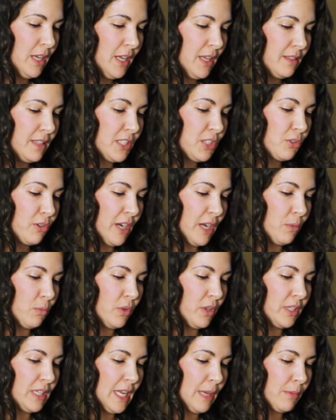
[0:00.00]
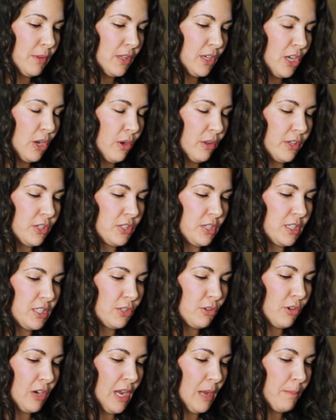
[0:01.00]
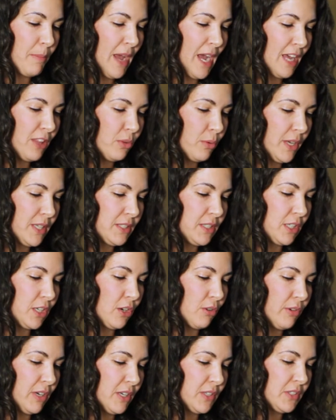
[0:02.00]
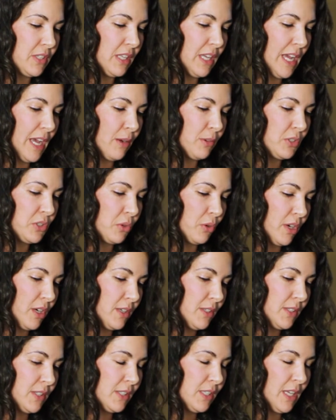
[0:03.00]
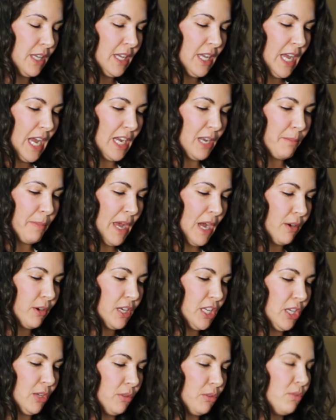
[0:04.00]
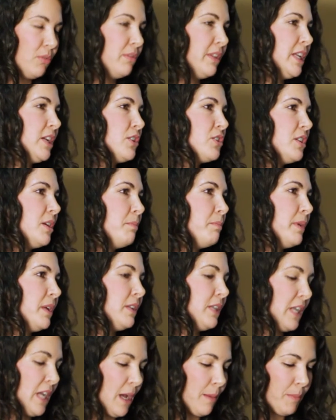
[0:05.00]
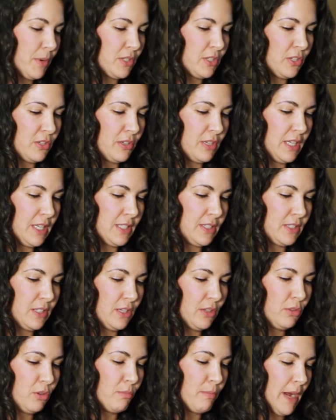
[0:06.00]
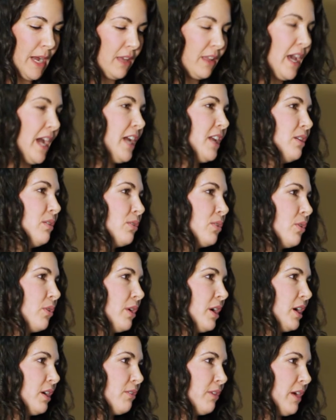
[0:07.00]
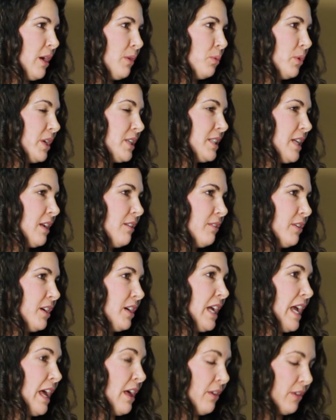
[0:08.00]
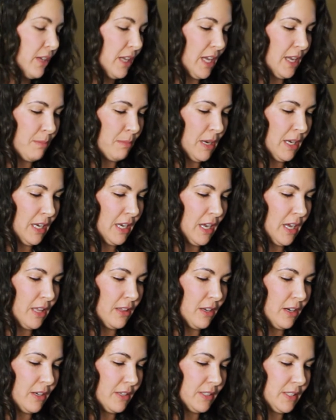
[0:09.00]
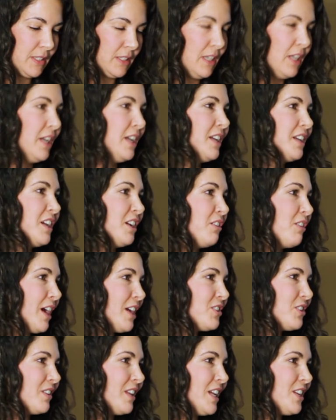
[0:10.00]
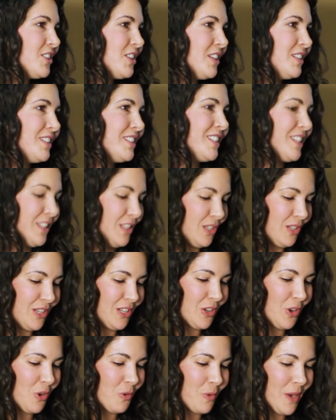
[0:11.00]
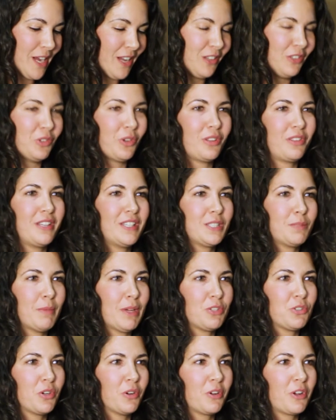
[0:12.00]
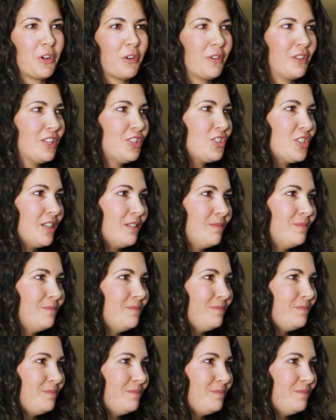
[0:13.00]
This grant will enable the coalition to create pathways to careers in the outdoors and empower youth through leadership building opportunities through Mile High Youth Corps, Groundwork Denver, ELK, and many others. Congratulations to the Go Wild Northeast Metro Coalition.